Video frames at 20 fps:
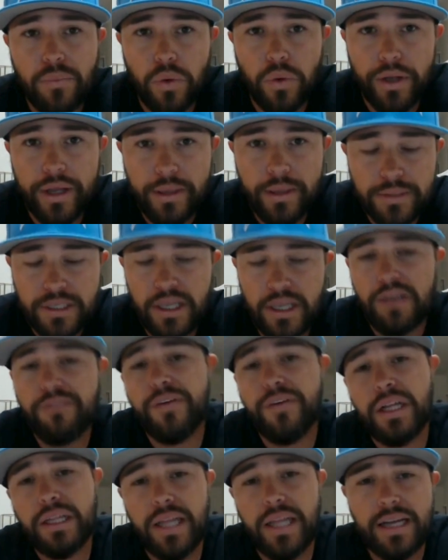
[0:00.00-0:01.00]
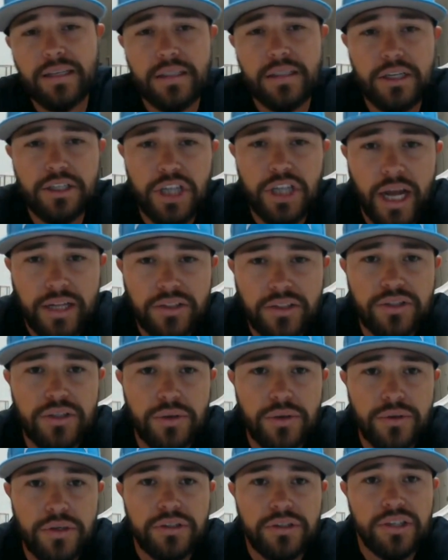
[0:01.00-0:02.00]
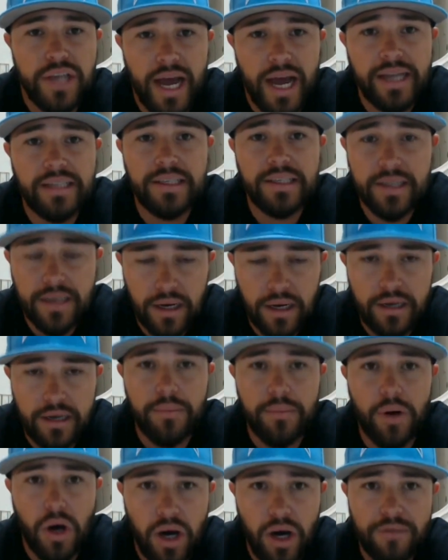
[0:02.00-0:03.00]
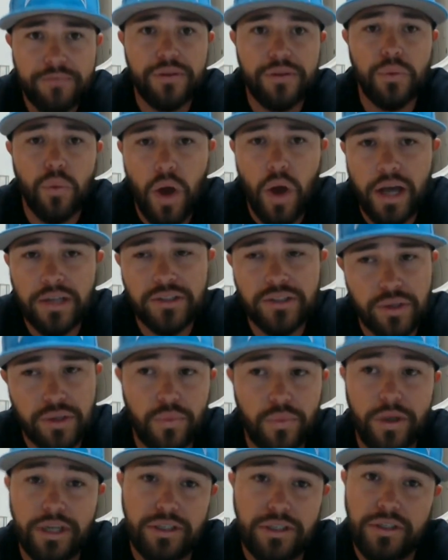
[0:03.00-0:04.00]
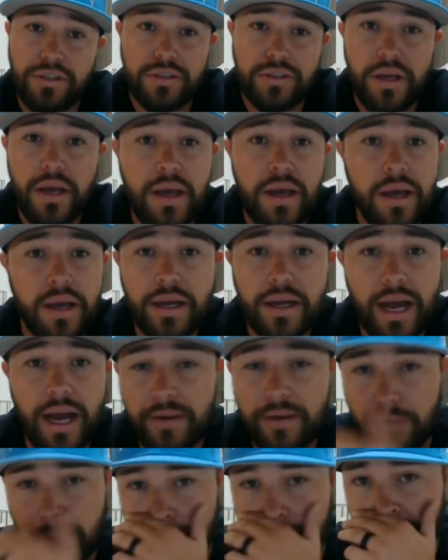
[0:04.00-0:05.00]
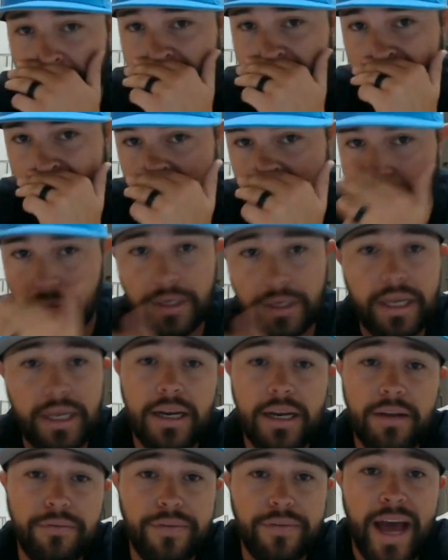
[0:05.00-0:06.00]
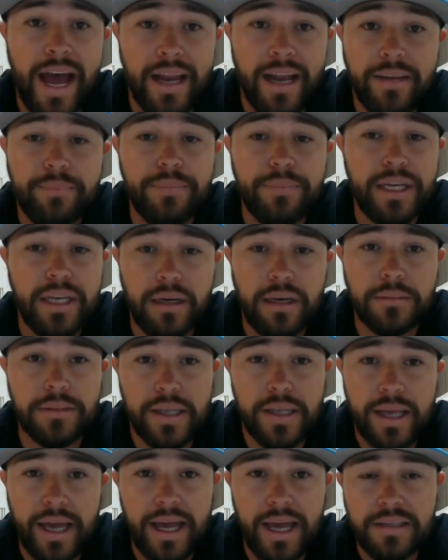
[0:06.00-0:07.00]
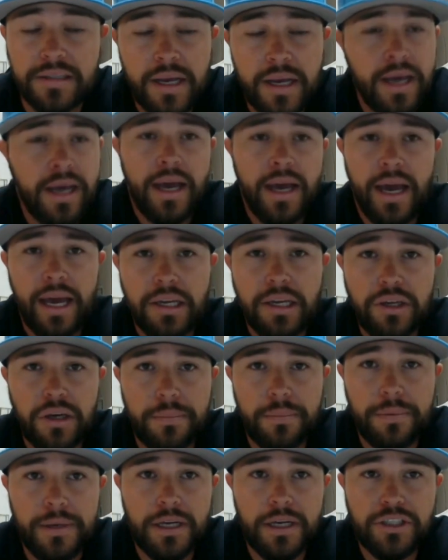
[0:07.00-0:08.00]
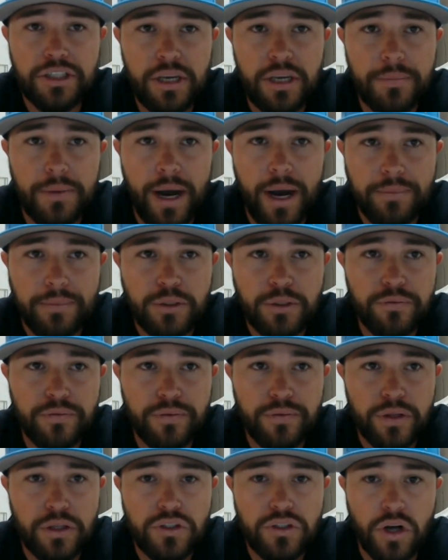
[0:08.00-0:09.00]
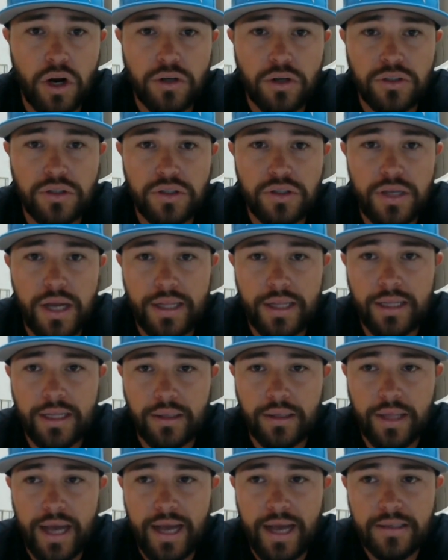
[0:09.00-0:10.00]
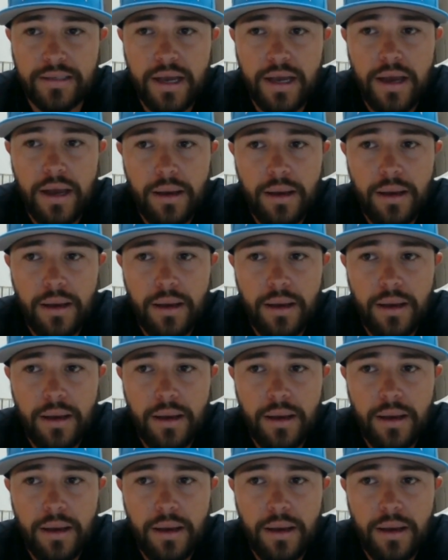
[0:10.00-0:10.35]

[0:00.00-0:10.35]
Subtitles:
Williams unless the Jets do decide to cut him off the roster, which is kind of a possibility. And if that becomes the case, it could be a cheap option for the Chargers nonetheless.